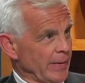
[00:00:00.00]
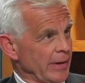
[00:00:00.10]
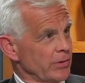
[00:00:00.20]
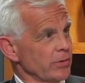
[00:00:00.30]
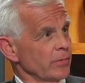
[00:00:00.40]

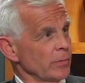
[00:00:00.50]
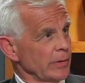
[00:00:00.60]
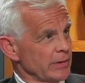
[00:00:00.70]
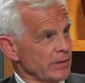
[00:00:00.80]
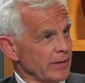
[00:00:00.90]
manager of a
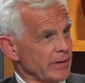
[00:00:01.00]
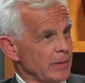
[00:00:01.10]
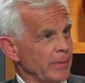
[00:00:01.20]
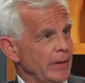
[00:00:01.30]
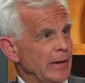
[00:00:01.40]
real estate
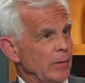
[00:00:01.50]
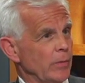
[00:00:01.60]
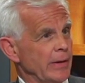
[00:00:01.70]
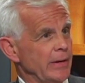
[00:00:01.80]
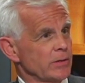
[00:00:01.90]
company and I
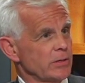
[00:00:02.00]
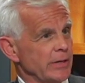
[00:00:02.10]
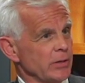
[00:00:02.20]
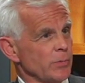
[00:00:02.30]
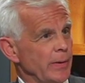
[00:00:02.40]
want to get
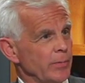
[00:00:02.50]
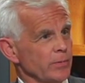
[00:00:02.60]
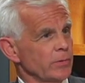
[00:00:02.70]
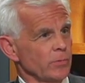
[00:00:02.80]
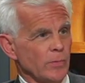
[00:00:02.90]
salespeople
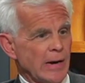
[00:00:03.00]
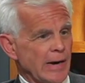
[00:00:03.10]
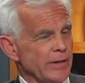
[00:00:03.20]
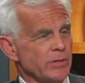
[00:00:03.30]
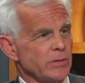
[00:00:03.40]
to
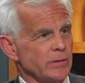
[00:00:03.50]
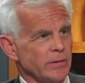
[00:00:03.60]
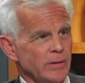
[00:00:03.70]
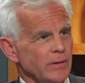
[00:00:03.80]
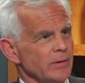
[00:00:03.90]
rise to
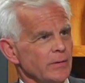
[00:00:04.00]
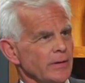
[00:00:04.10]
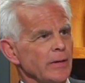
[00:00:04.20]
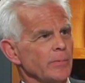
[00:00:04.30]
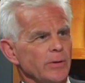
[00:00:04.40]

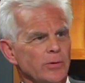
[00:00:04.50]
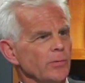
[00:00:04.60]
get them to do